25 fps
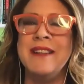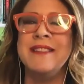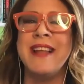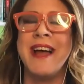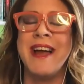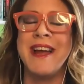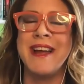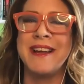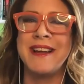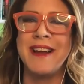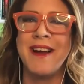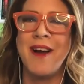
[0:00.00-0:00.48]

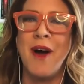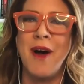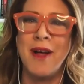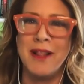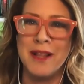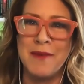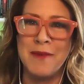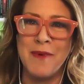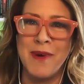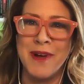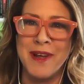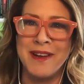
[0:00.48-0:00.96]
like
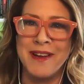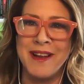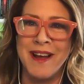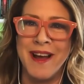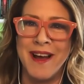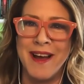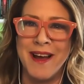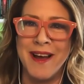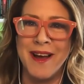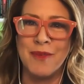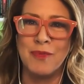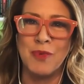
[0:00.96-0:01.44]
Hollywood
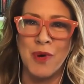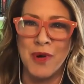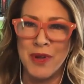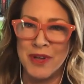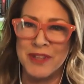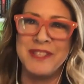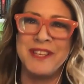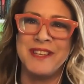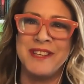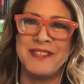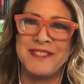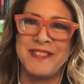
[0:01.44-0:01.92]
uh,
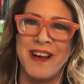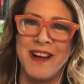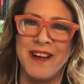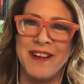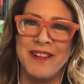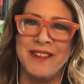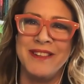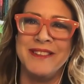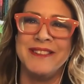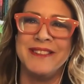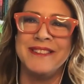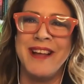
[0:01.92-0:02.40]
royalty
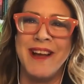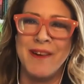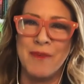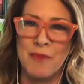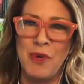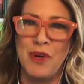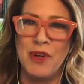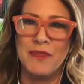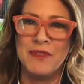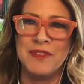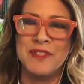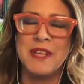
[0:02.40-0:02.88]
style
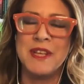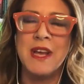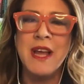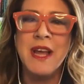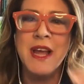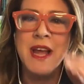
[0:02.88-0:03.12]
wolves. Mm.